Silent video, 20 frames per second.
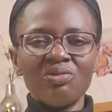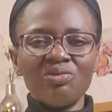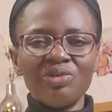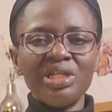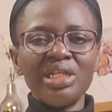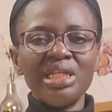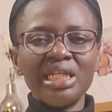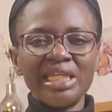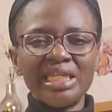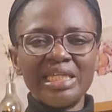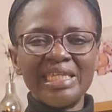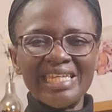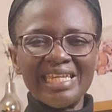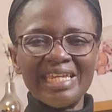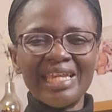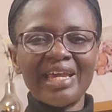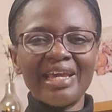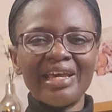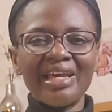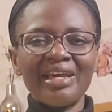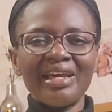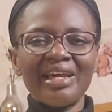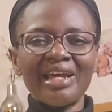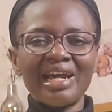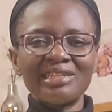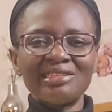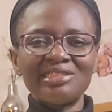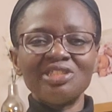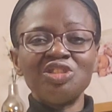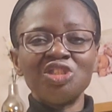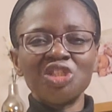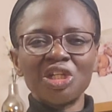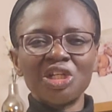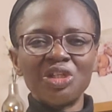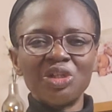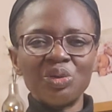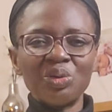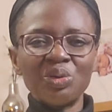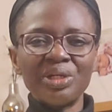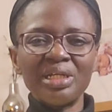really here as a
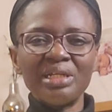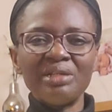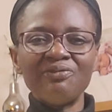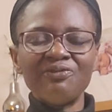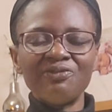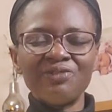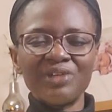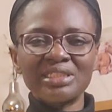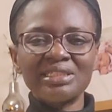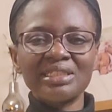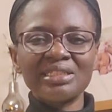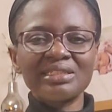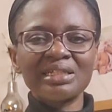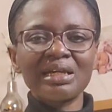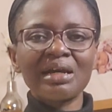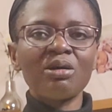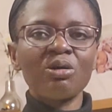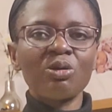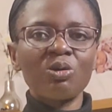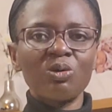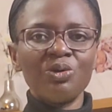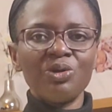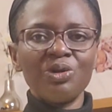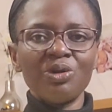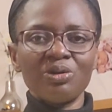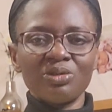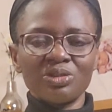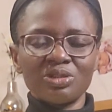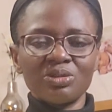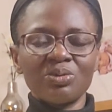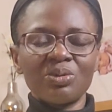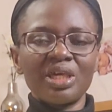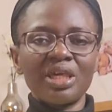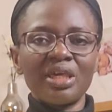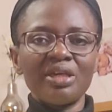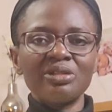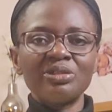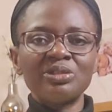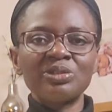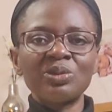genuine visitor or not?
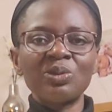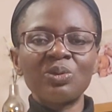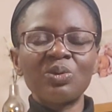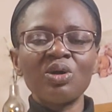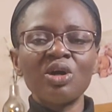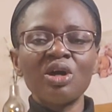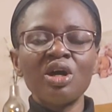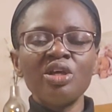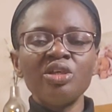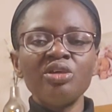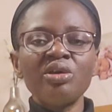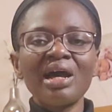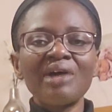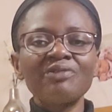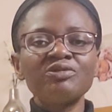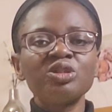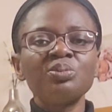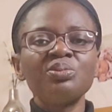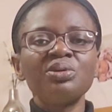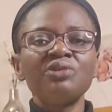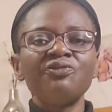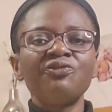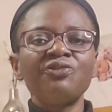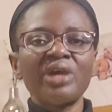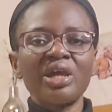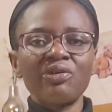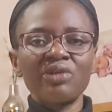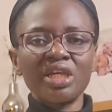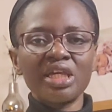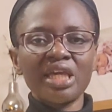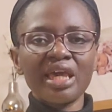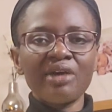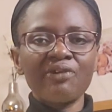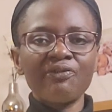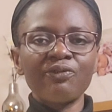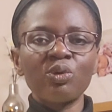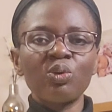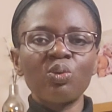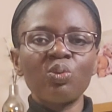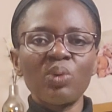Okay, so you have to be very
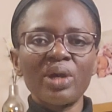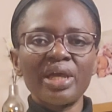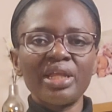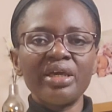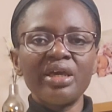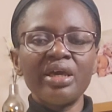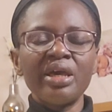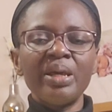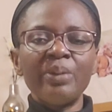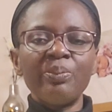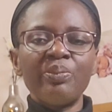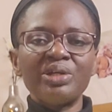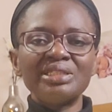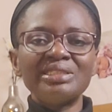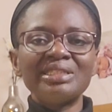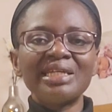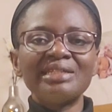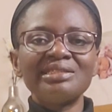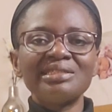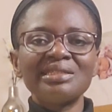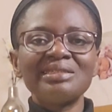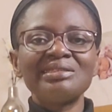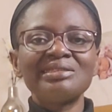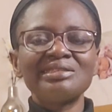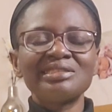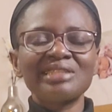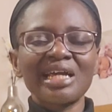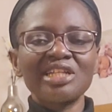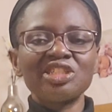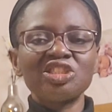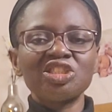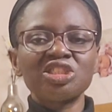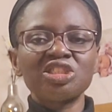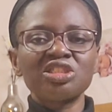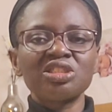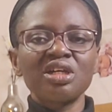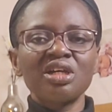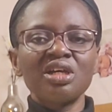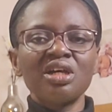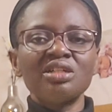careful when presenting
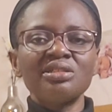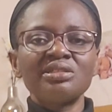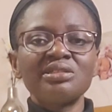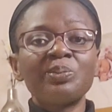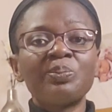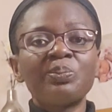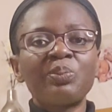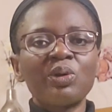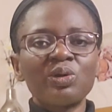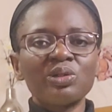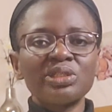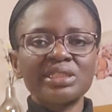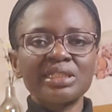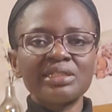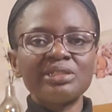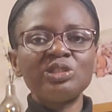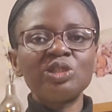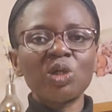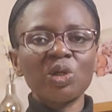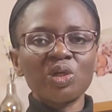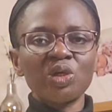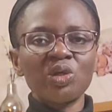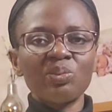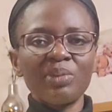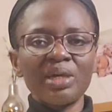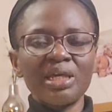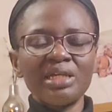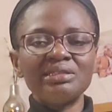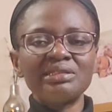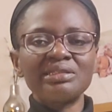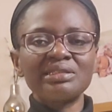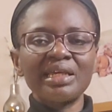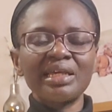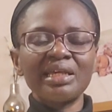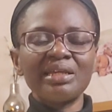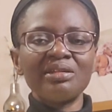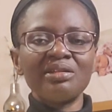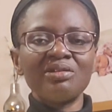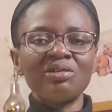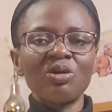such supporting documents,
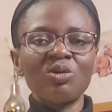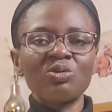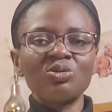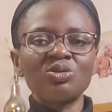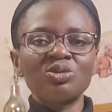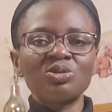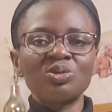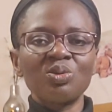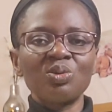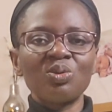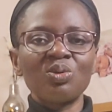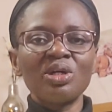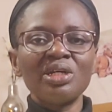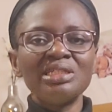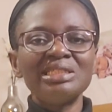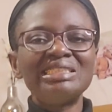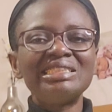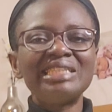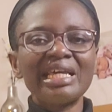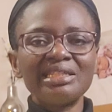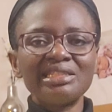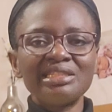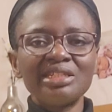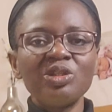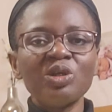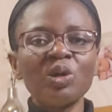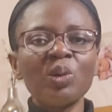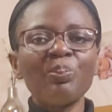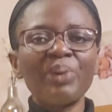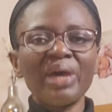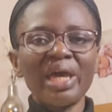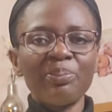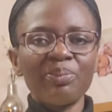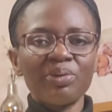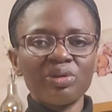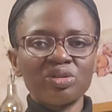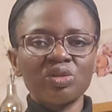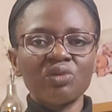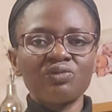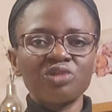and also stating your
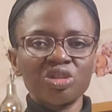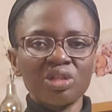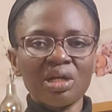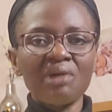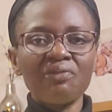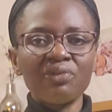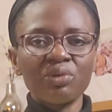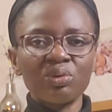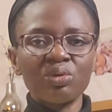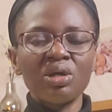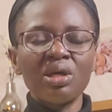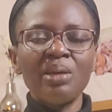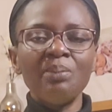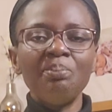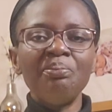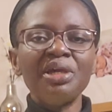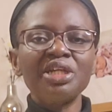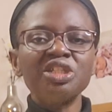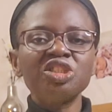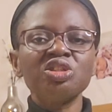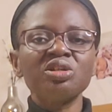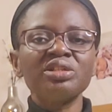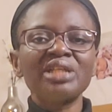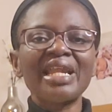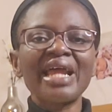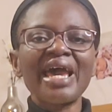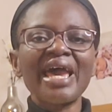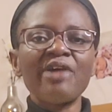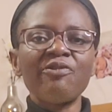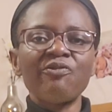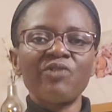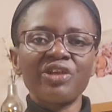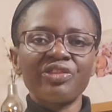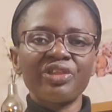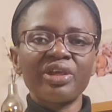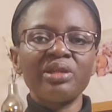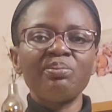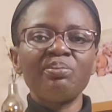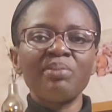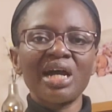purpose of travel. Make sure that
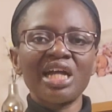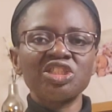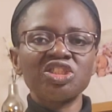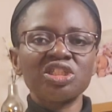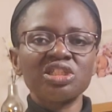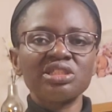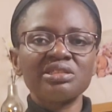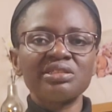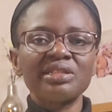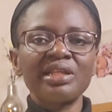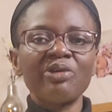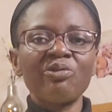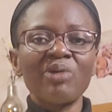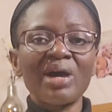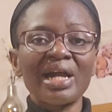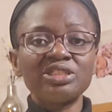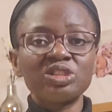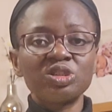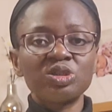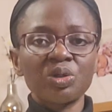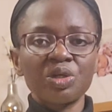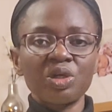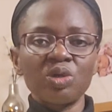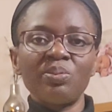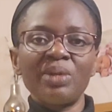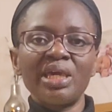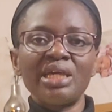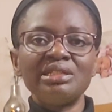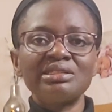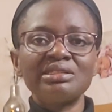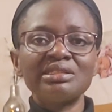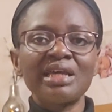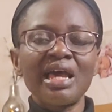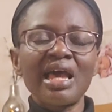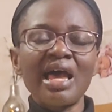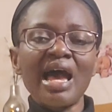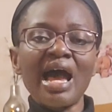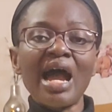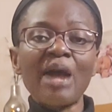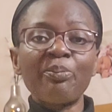everything matches, the right documents
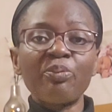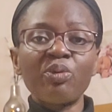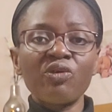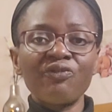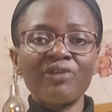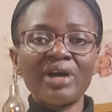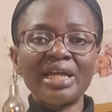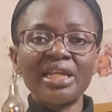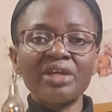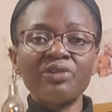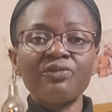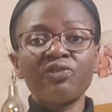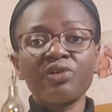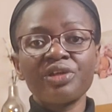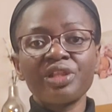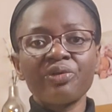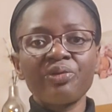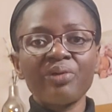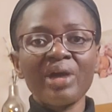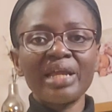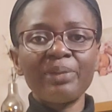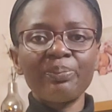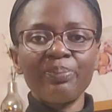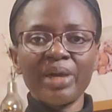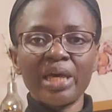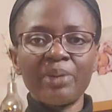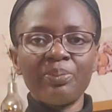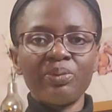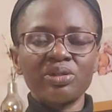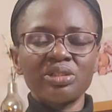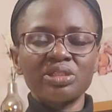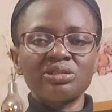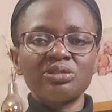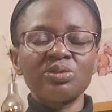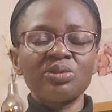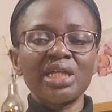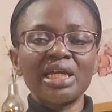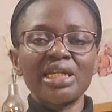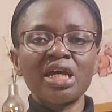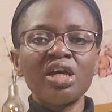are provided for the right purpose,
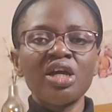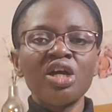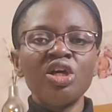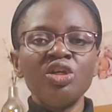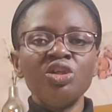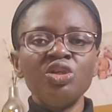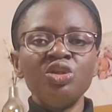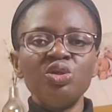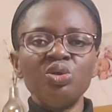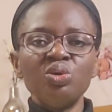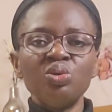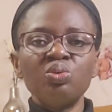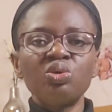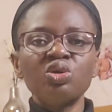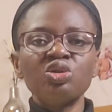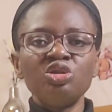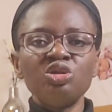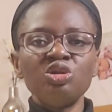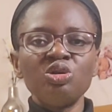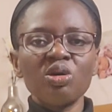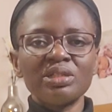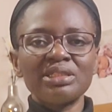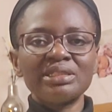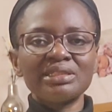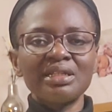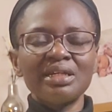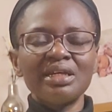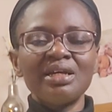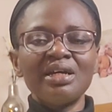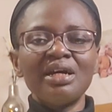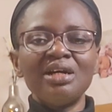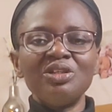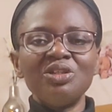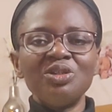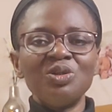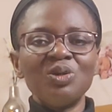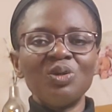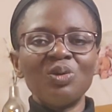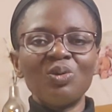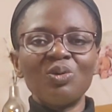so that you will not,
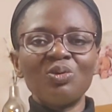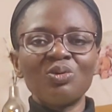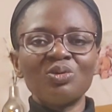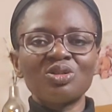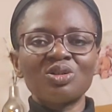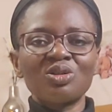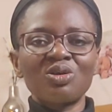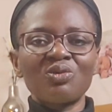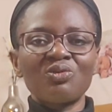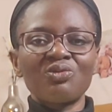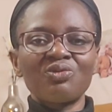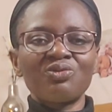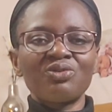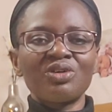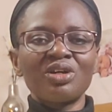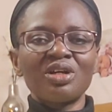you know, sort of